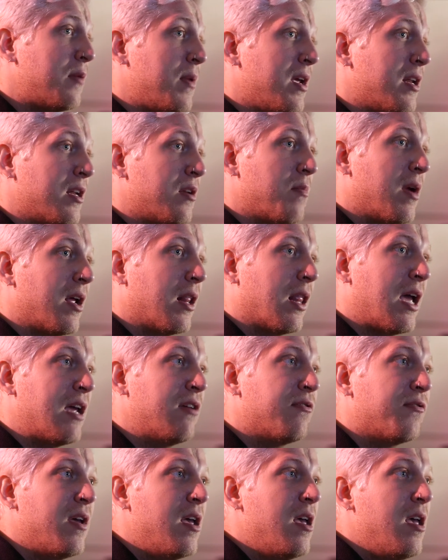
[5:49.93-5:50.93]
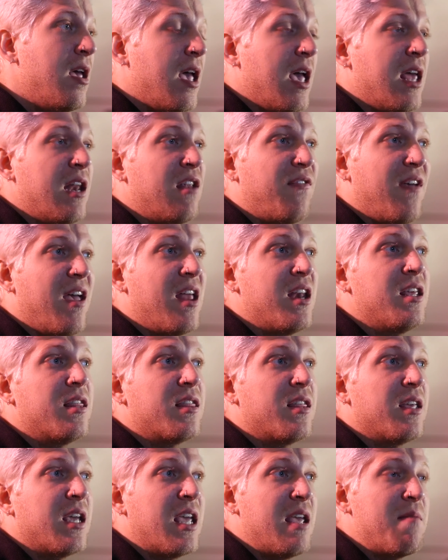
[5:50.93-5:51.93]
made in my life, and if
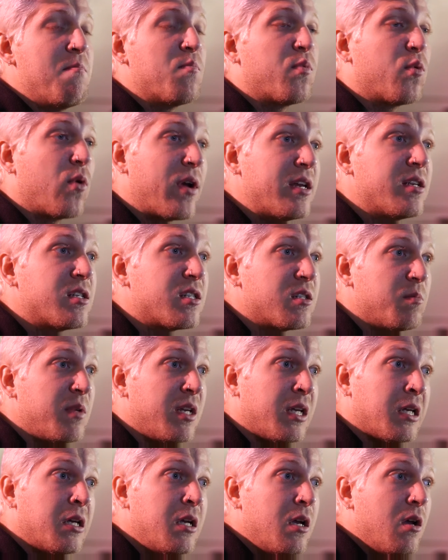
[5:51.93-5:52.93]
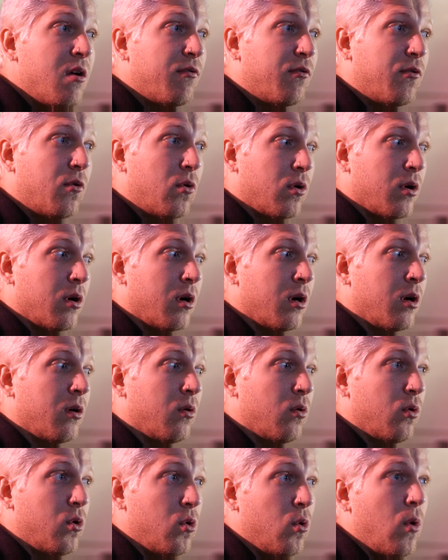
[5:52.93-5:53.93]
anything, embraced me for
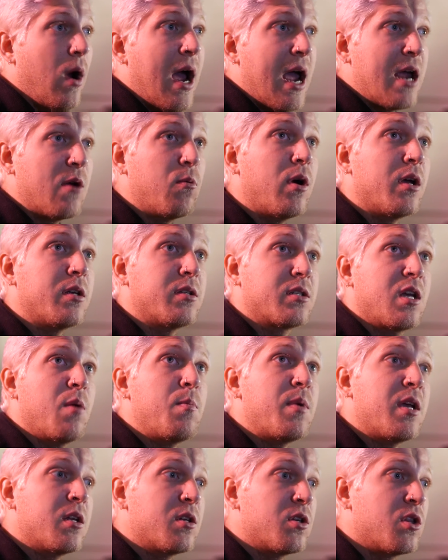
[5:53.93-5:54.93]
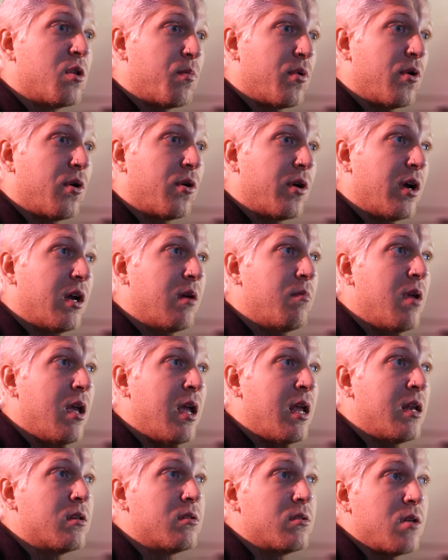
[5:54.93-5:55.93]
who I was coming into the program
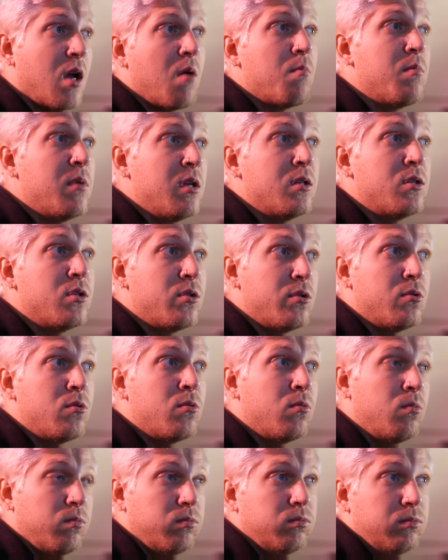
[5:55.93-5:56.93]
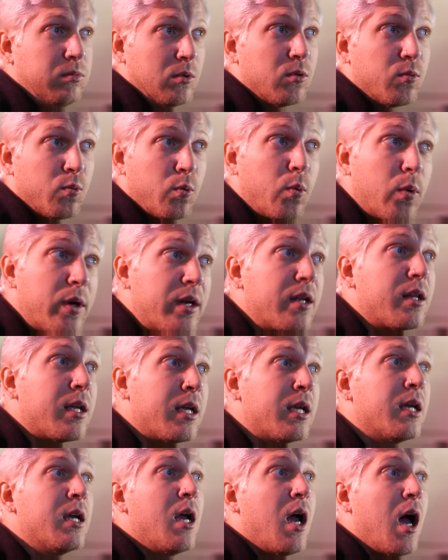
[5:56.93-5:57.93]
and taught me to
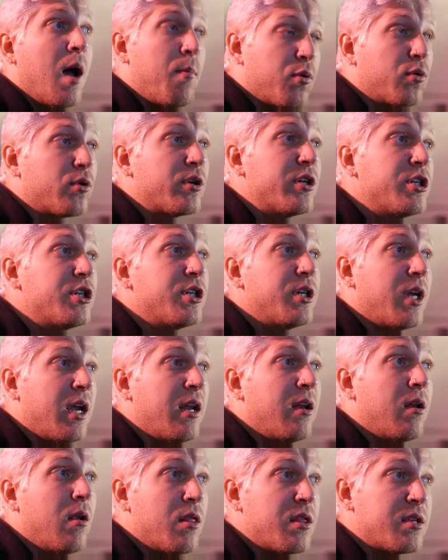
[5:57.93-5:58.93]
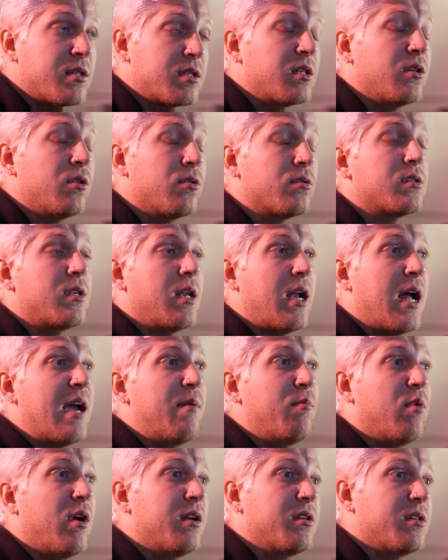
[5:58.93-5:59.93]
really appreciate the skills that I
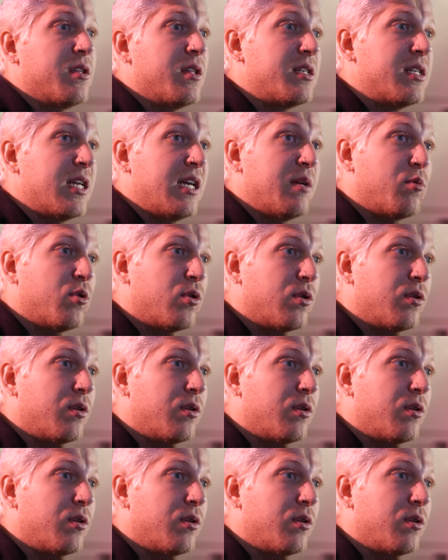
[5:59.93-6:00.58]
brought to the table.